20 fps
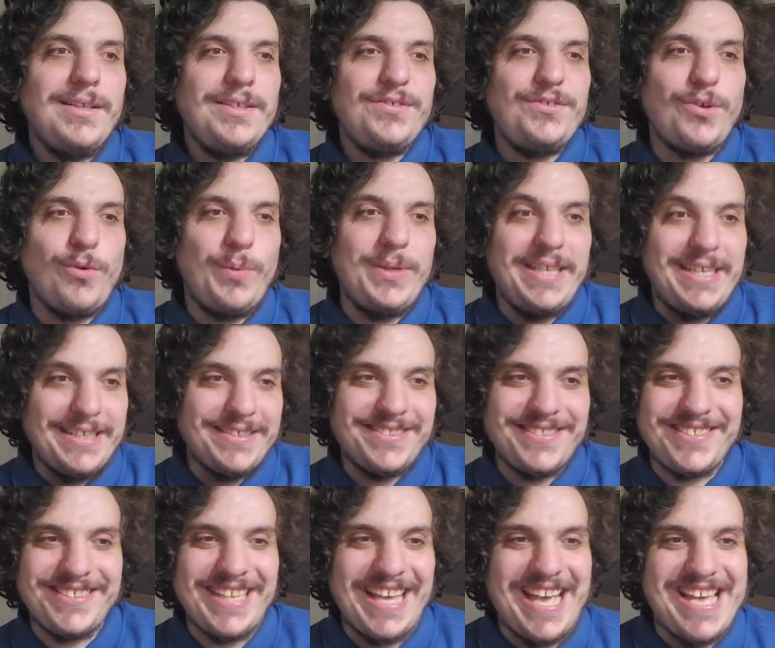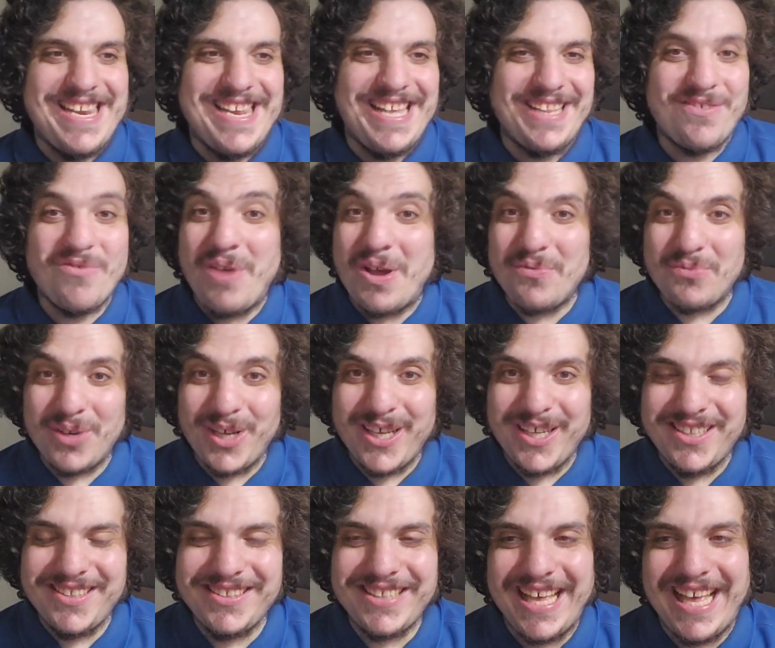So we did it, and it went
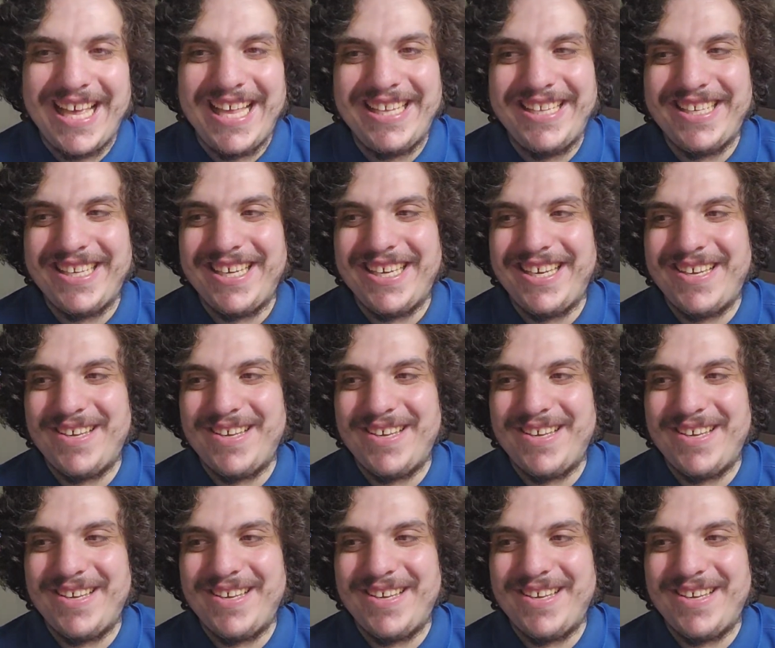well, and